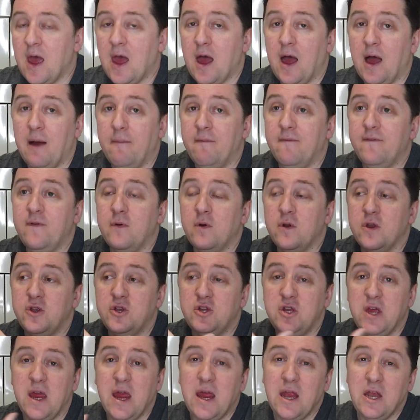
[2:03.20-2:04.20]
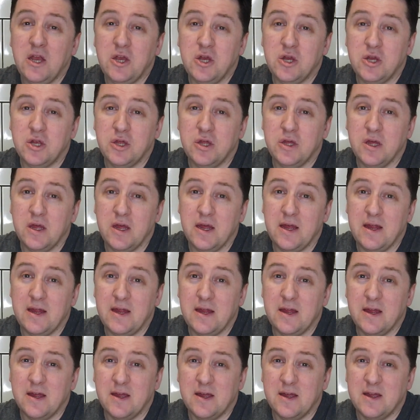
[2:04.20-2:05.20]
If you're going to change
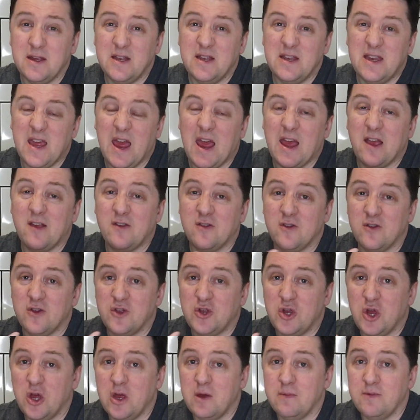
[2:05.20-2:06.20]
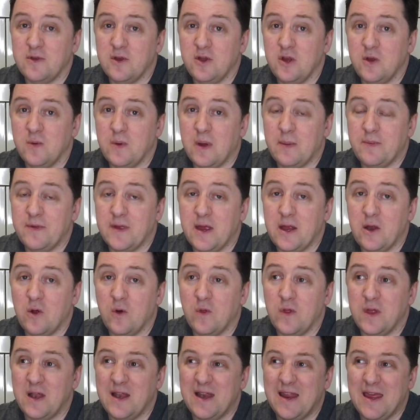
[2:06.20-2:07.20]
the text or the terms on your website or
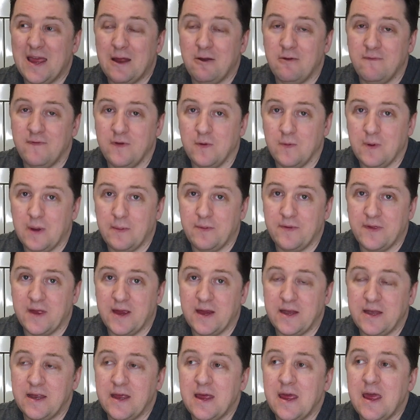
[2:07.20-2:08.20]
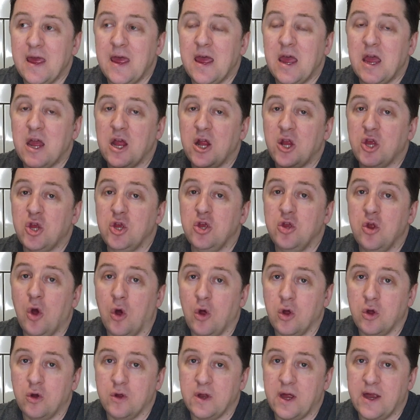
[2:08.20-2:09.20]
the layout of your website, it's not
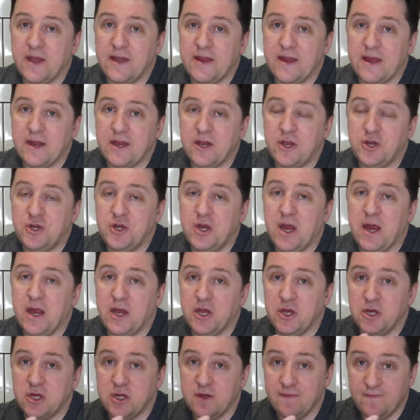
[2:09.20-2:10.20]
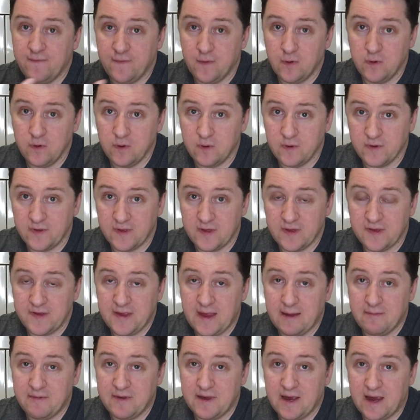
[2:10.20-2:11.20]
a good idea to change the photos at the
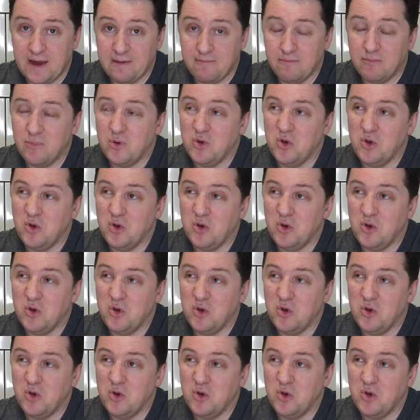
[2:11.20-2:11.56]
same time.